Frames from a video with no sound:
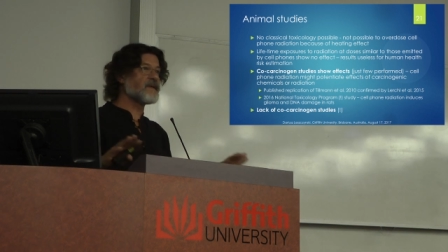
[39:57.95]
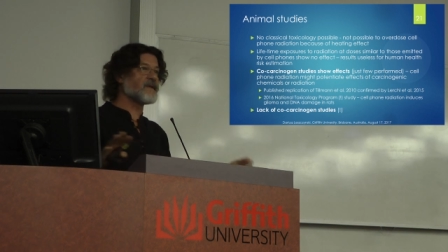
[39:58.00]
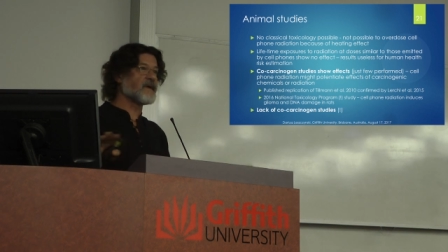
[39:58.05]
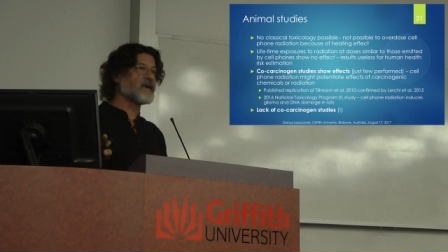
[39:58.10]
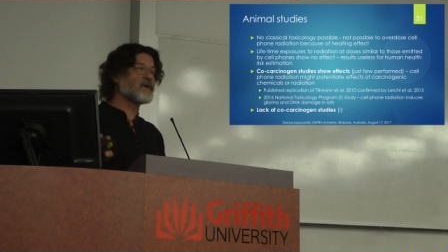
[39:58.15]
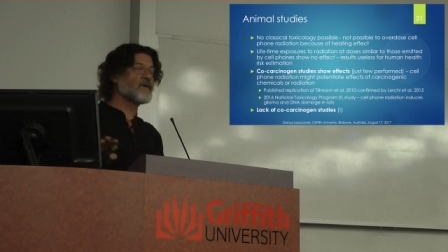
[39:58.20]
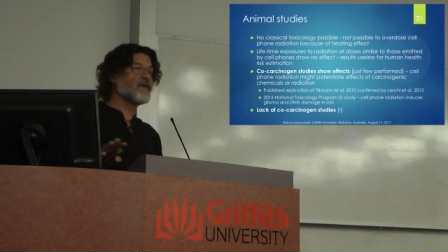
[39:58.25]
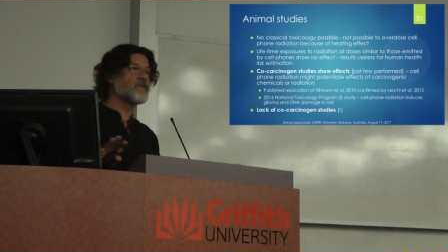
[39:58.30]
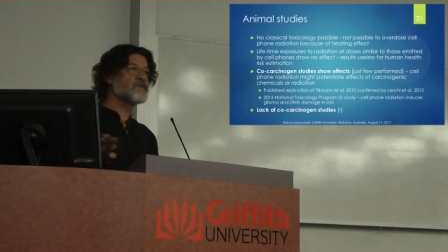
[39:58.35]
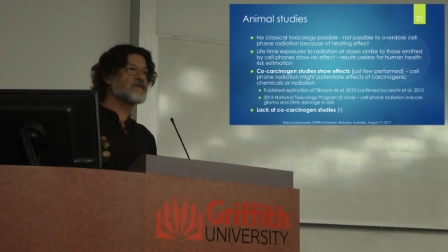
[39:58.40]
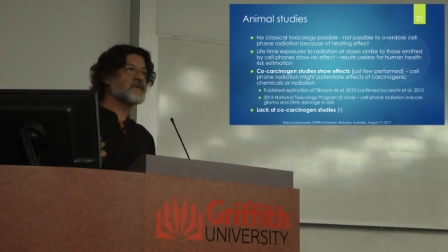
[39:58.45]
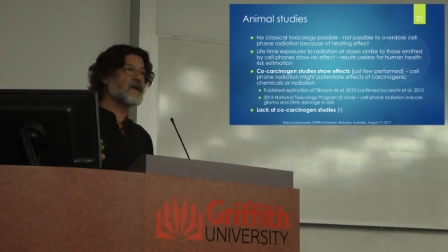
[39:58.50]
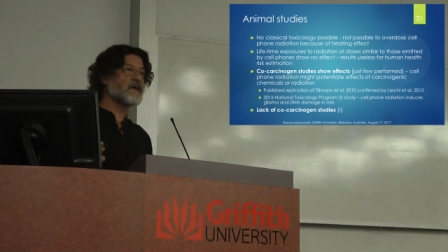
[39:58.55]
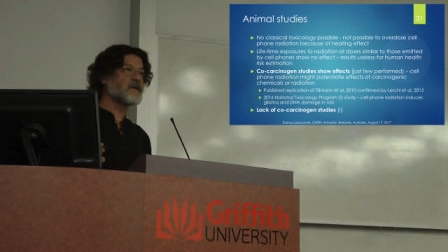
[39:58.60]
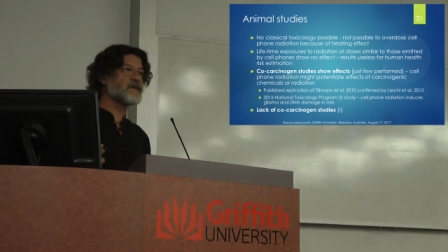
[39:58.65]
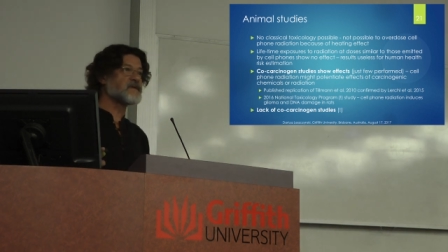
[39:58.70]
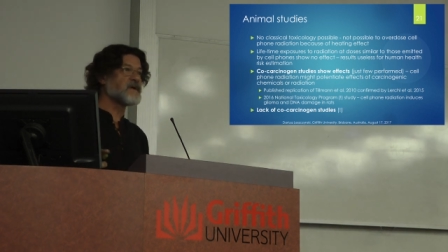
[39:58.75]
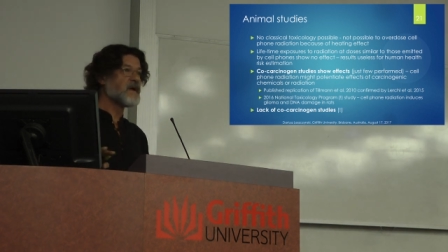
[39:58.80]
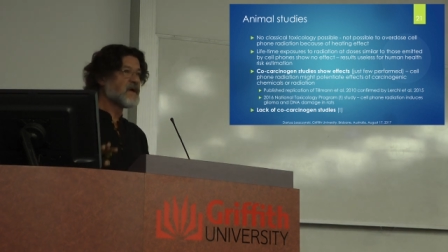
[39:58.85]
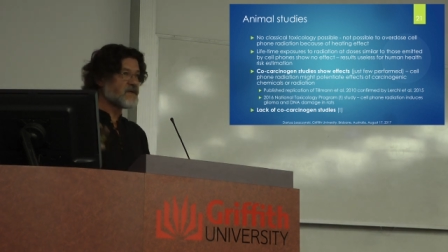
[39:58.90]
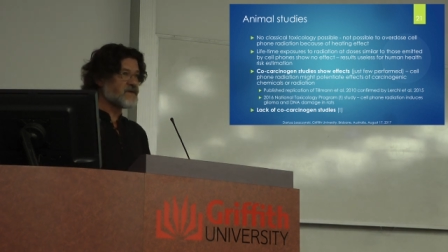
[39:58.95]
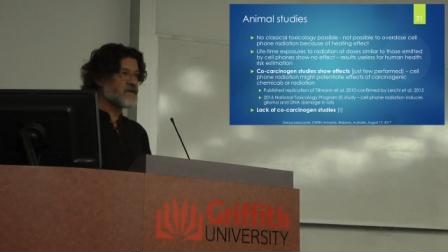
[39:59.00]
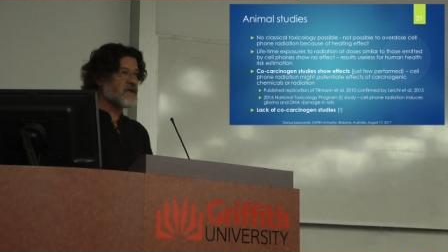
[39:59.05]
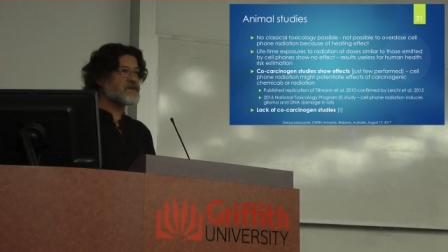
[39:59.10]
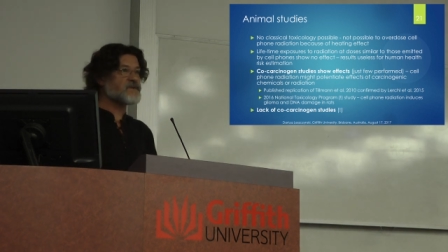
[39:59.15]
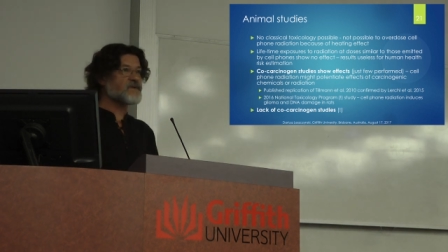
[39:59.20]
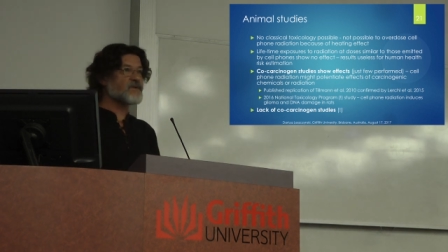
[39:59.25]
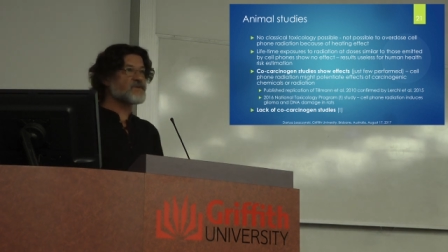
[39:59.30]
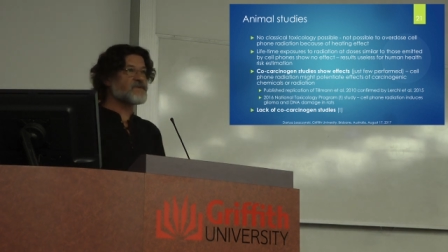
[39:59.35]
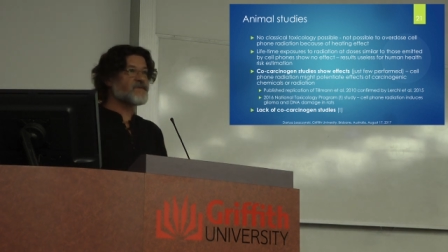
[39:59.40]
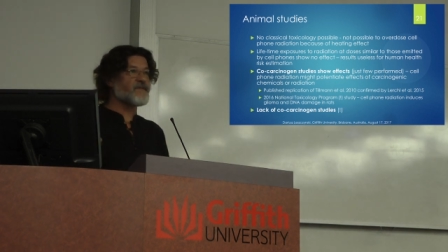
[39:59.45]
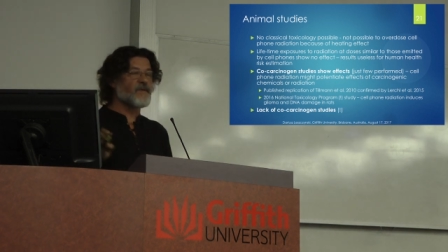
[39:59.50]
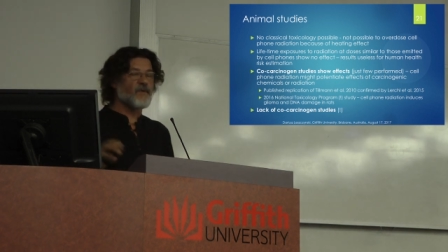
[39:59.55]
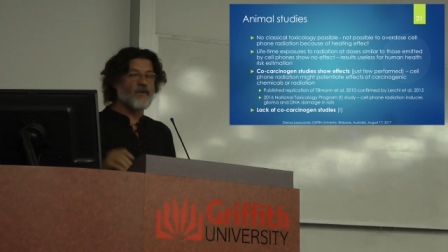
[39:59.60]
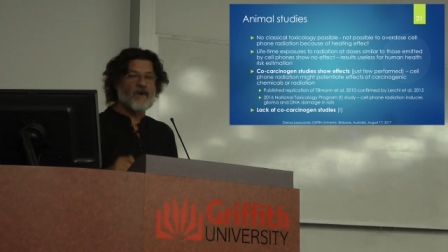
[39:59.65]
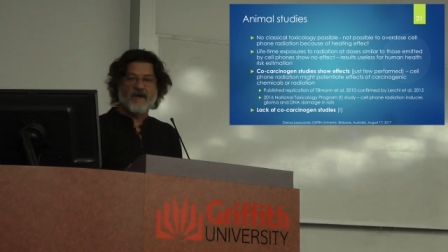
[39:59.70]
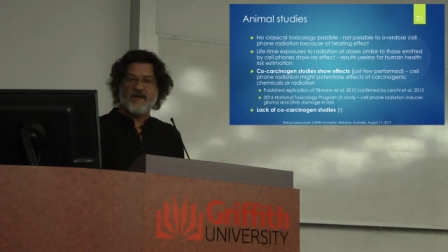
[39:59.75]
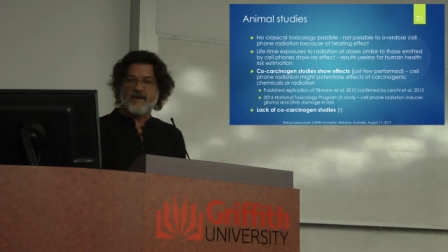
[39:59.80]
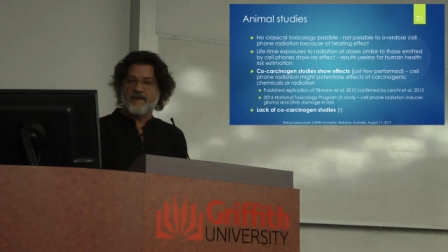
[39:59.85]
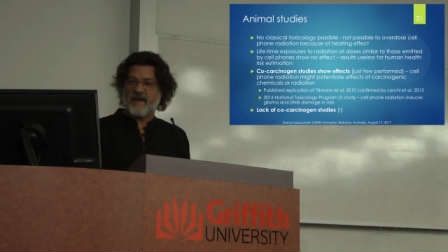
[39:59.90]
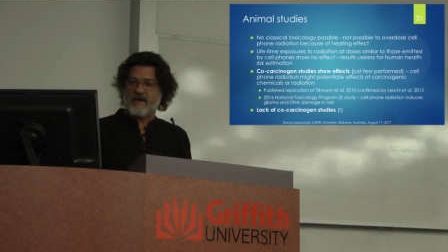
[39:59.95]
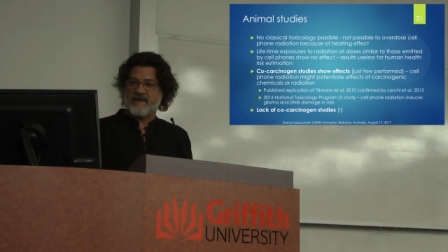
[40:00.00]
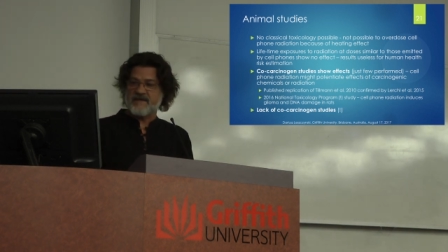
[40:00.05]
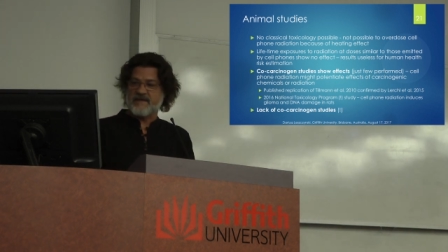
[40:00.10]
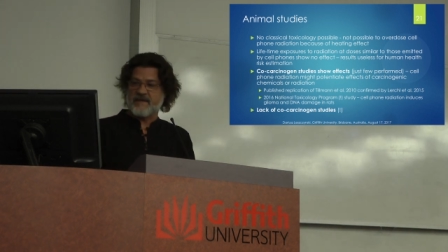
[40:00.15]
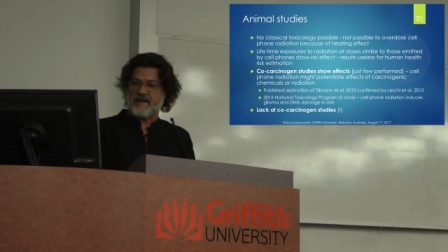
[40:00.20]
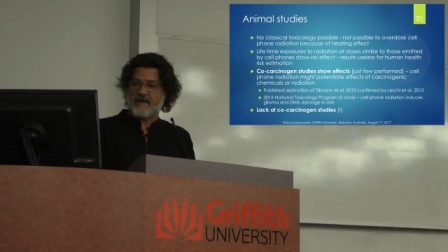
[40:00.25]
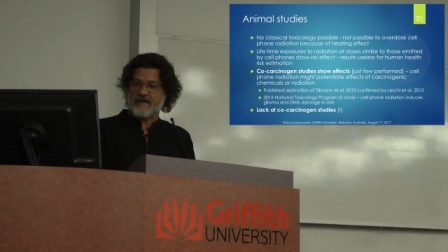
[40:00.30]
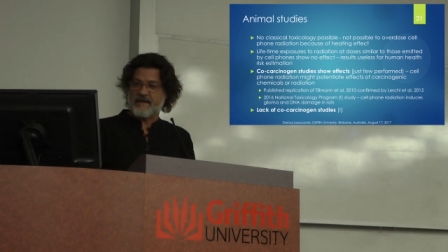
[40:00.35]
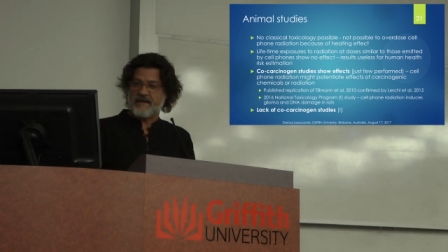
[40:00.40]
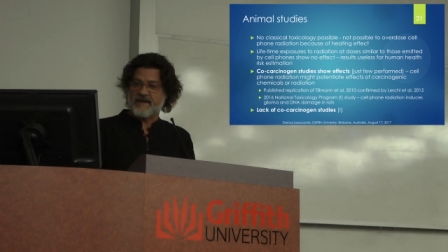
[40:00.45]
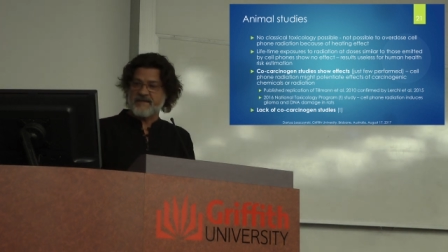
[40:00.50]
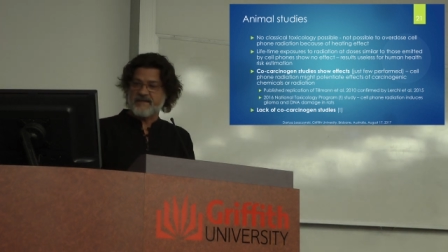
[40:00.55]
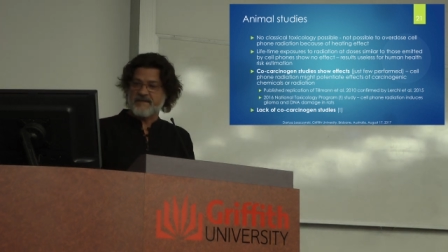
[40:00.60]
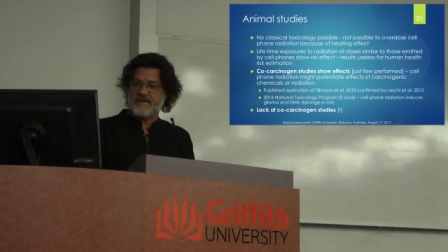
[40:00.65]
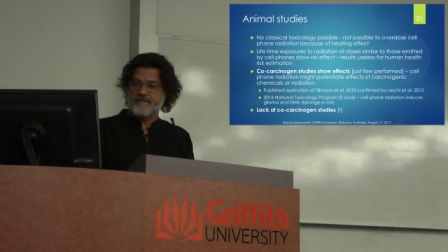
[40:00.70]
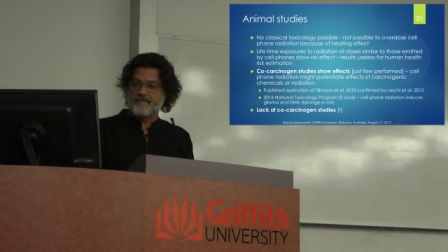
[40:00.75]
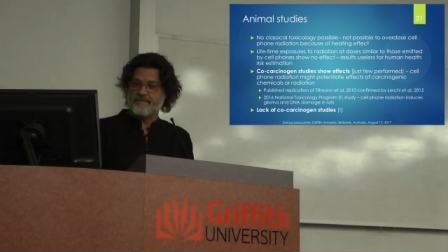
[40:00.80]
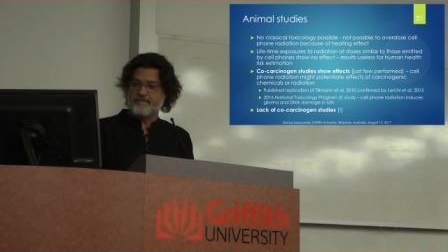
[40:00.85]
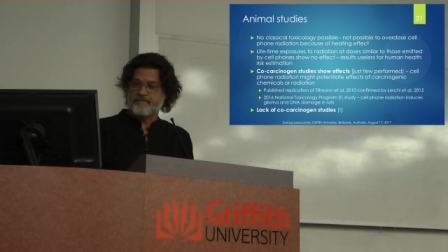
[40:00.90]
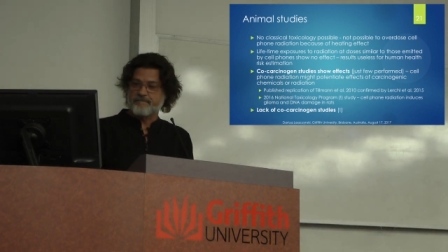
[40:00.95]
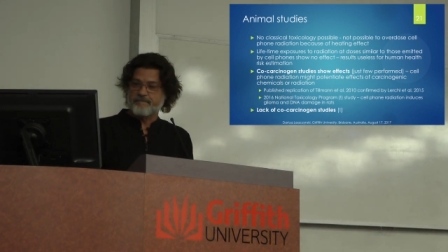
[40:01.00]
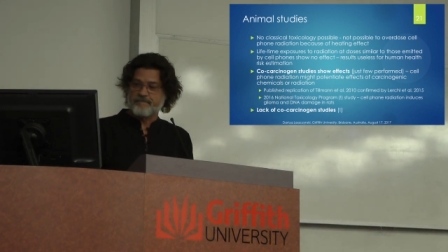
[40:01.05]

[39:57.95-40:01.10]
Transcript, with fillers: Nothing, no studies, just those few animal studies.